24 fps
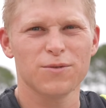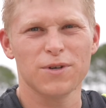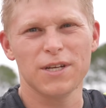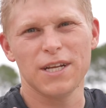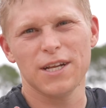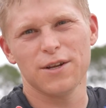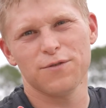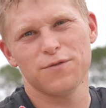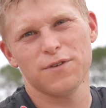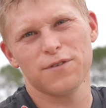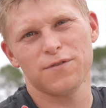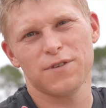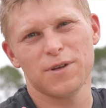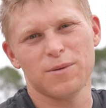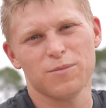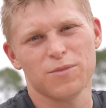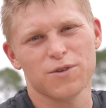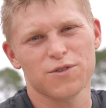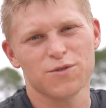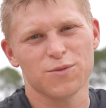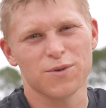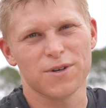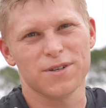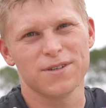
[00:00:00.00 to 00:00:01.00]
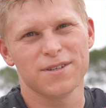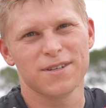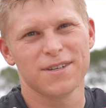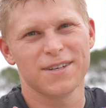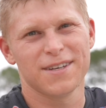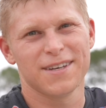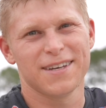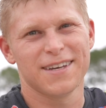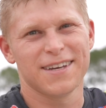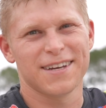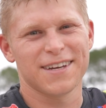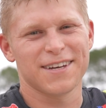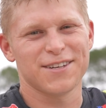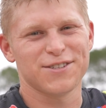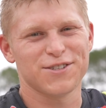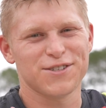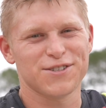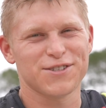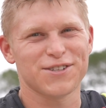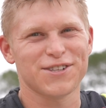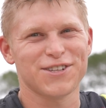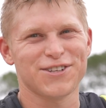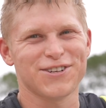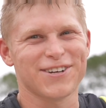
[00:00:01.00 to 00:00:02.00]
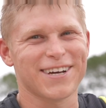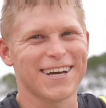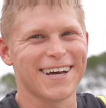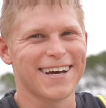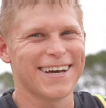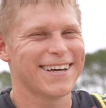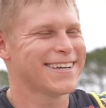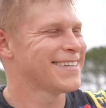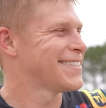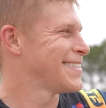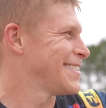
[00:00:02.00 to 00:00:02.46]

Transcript: He did a 15 plus 1 because he's a little guy.